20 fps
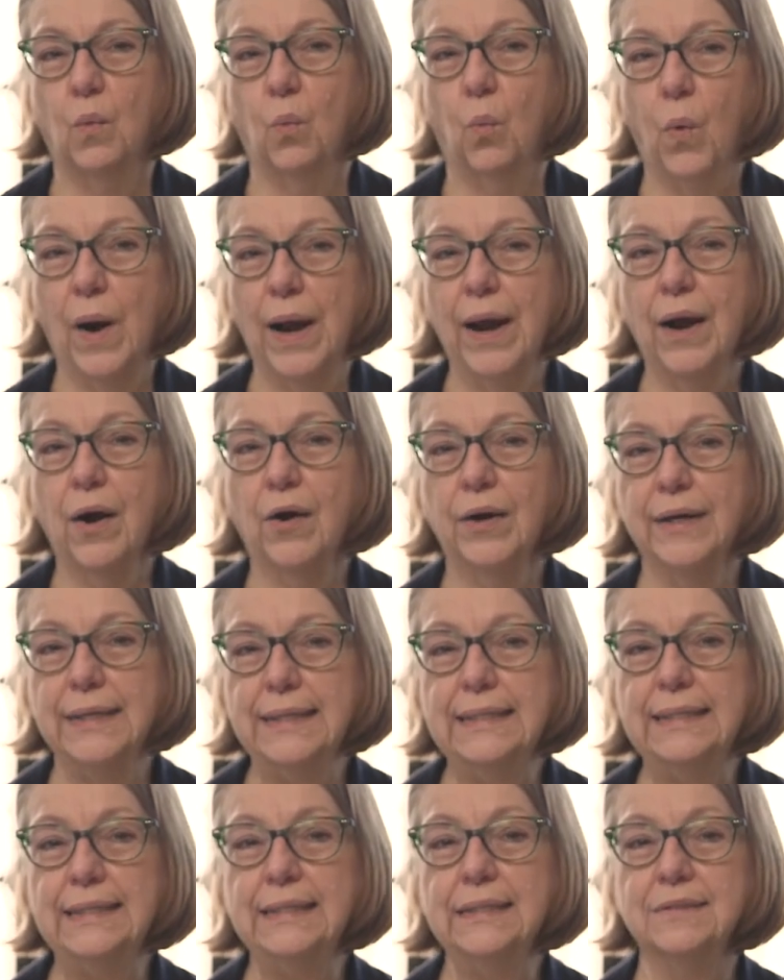Where
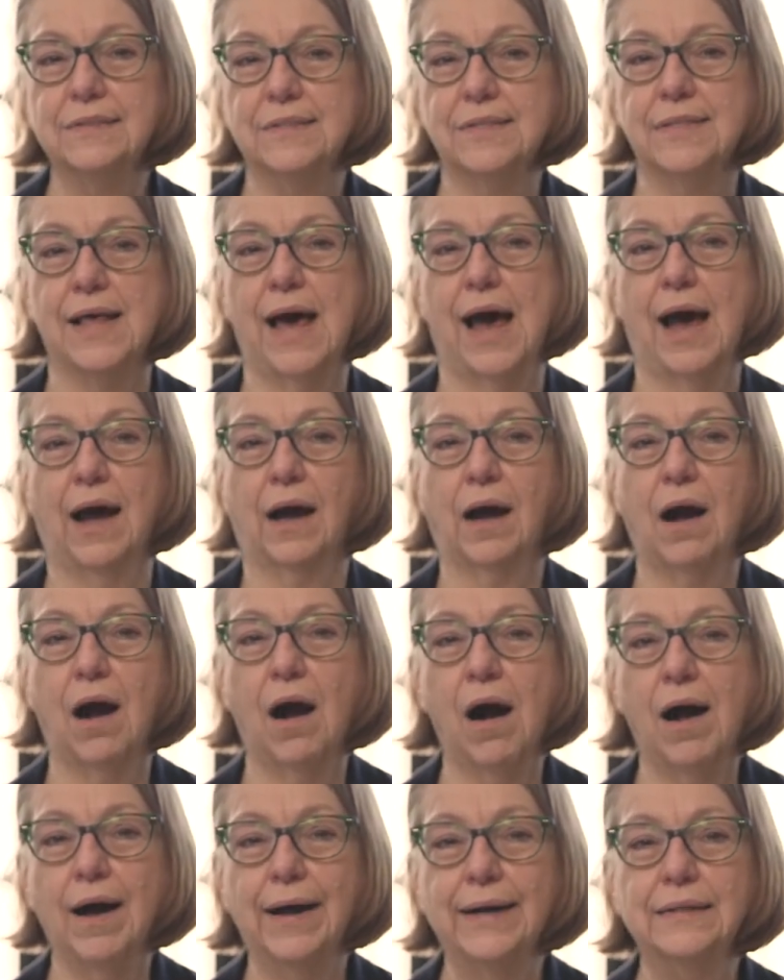is that
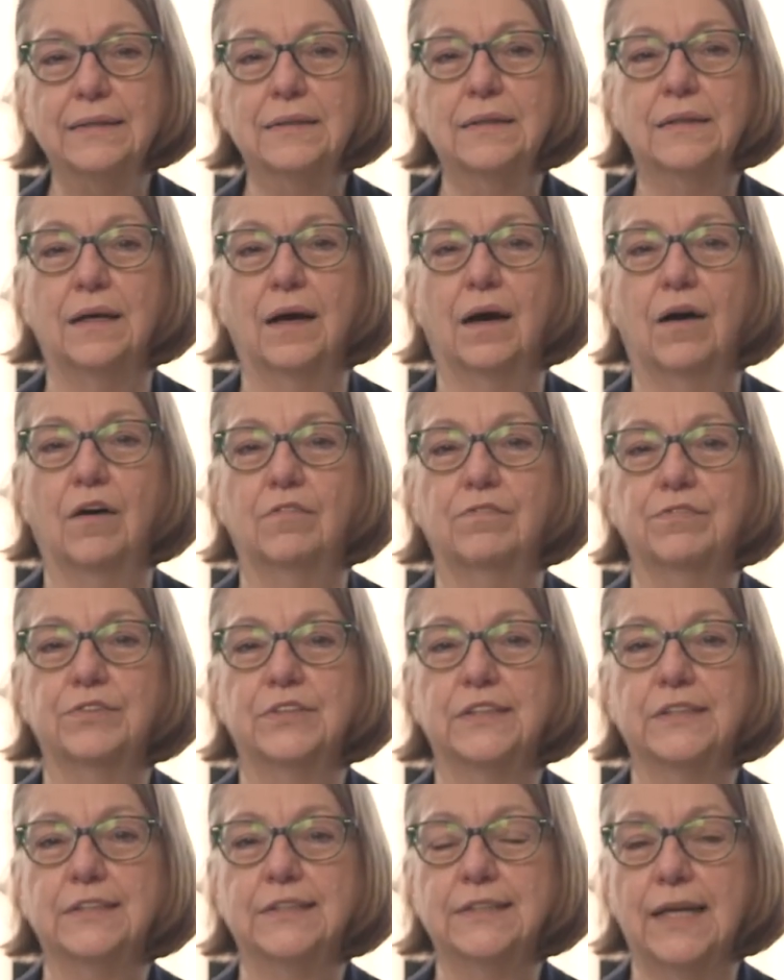kind of
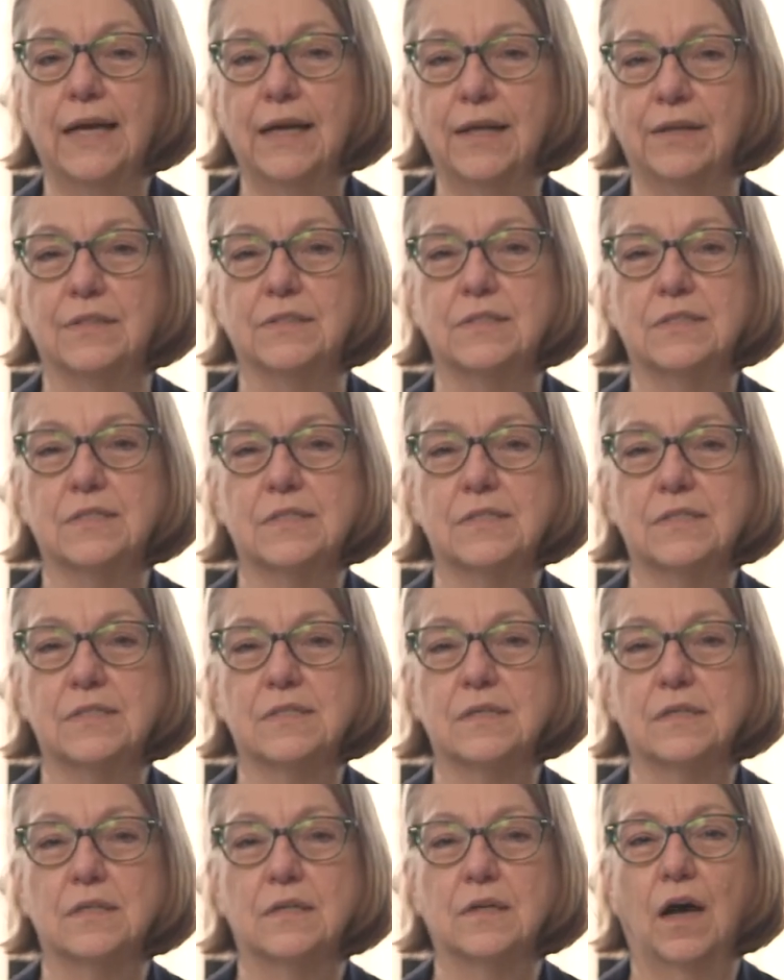
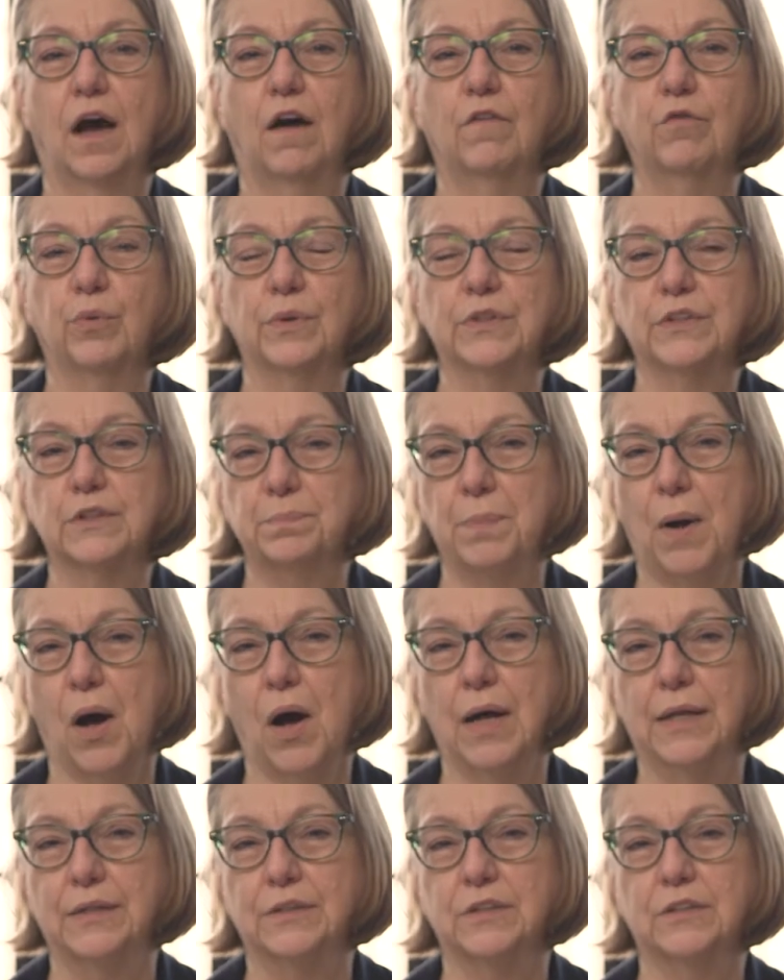sense of
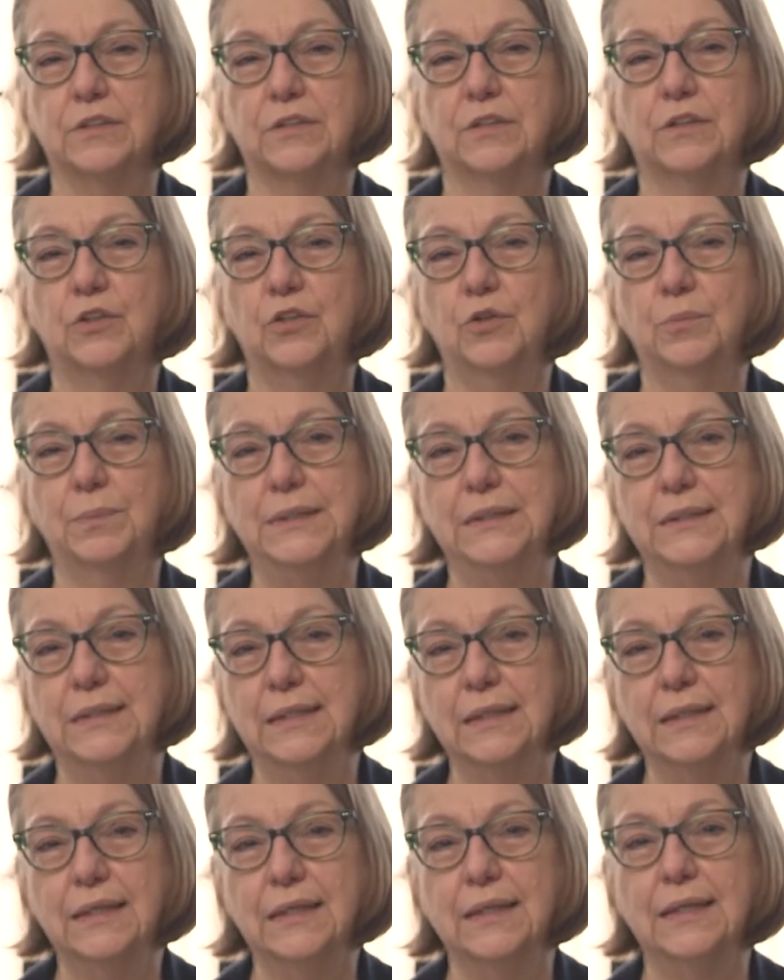response to human
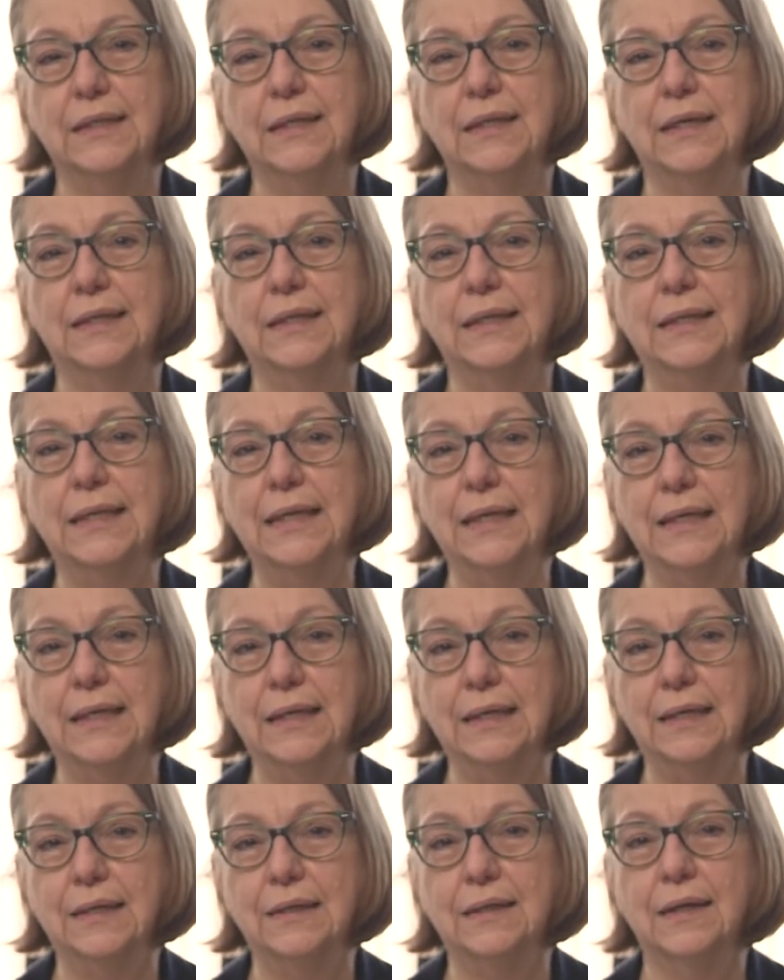dignity and
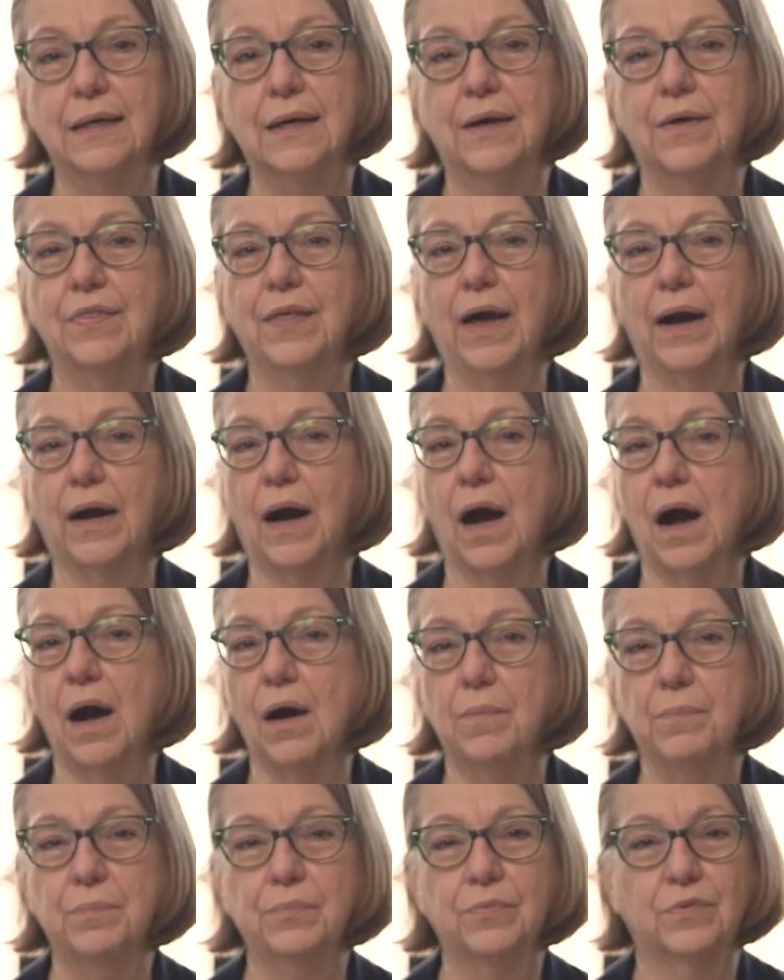need that
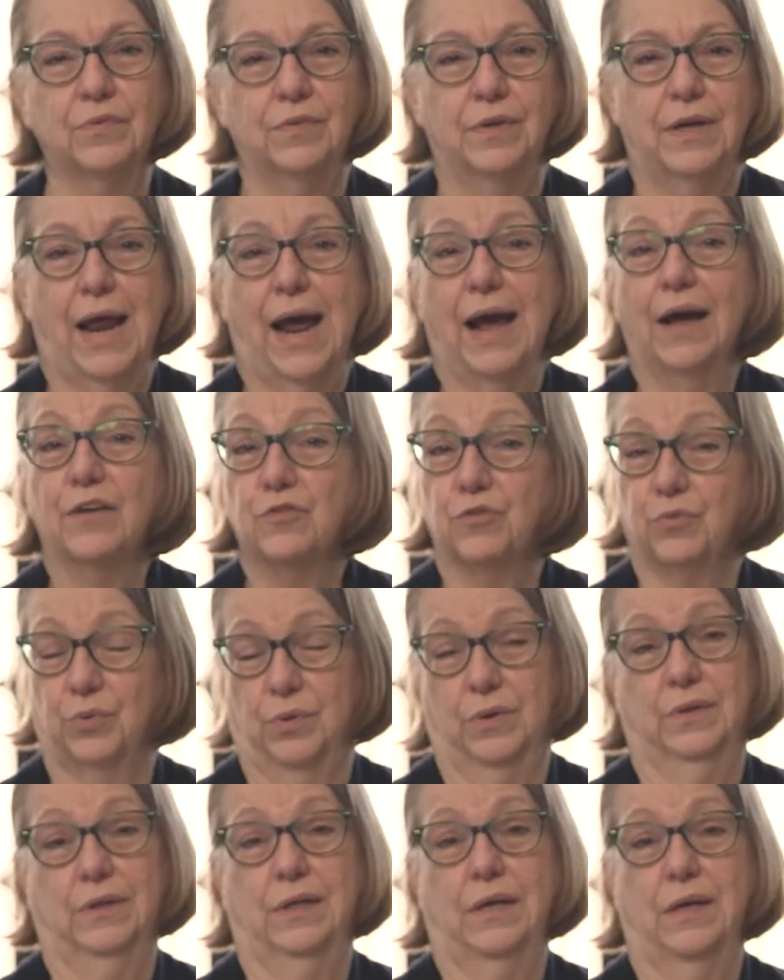comes
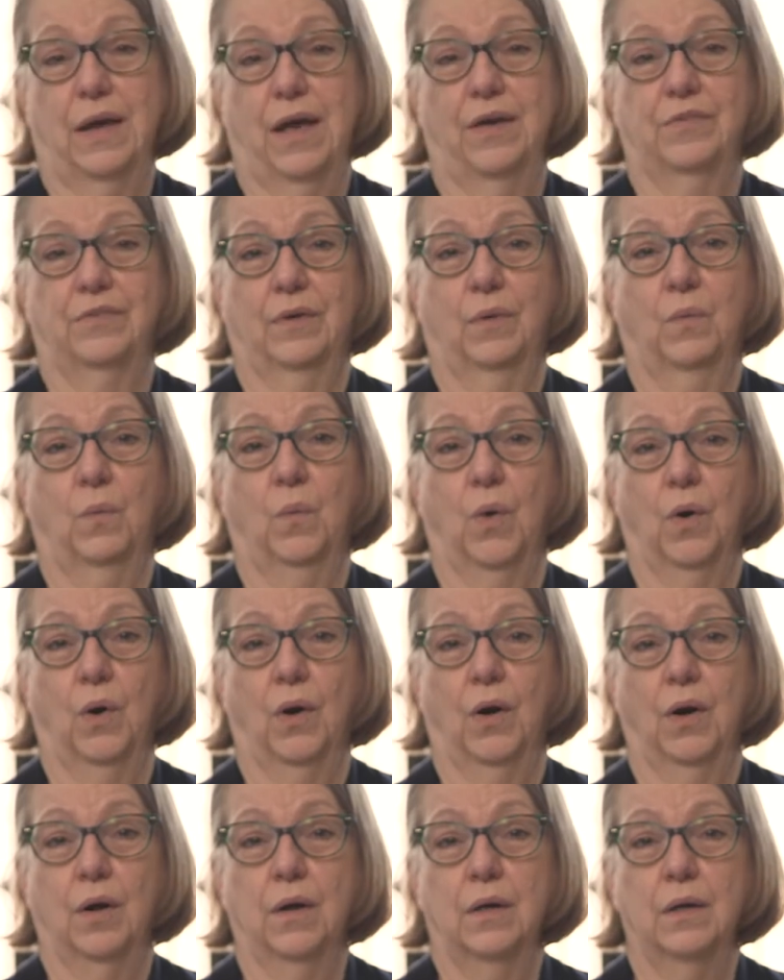naturally, as it
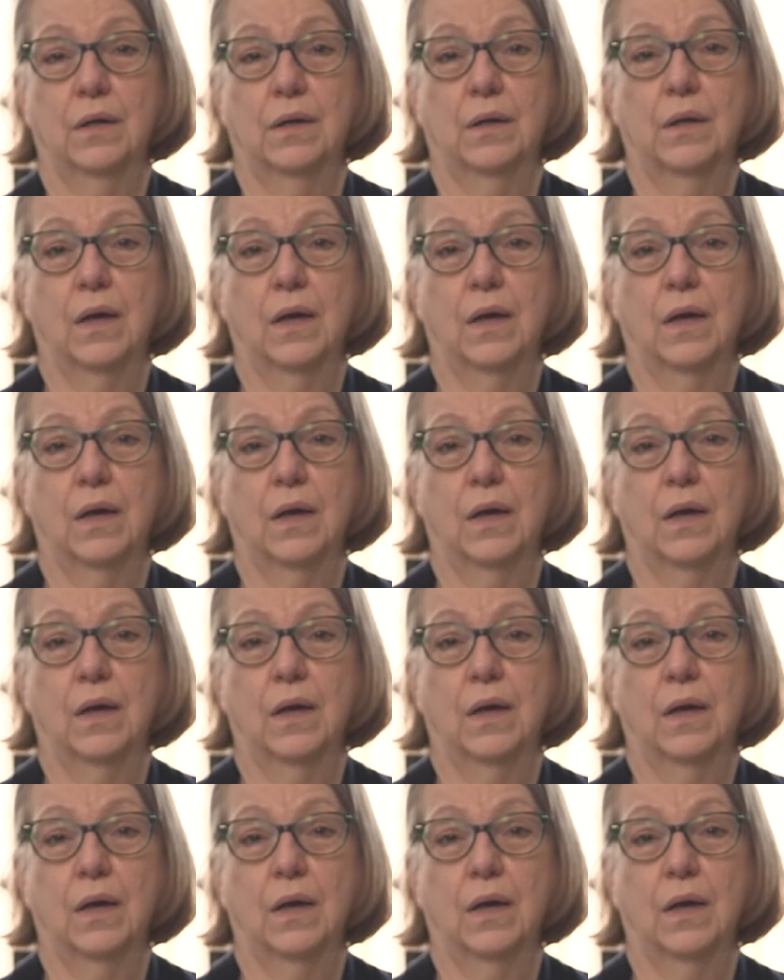were,